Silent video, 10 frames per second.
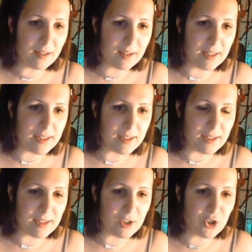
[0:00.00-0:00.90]
there's
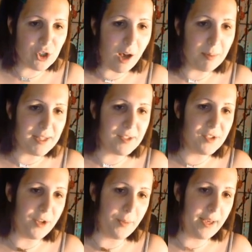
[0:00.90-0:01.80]
there's a sharpness
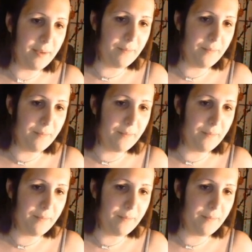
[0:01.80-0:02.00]
to it.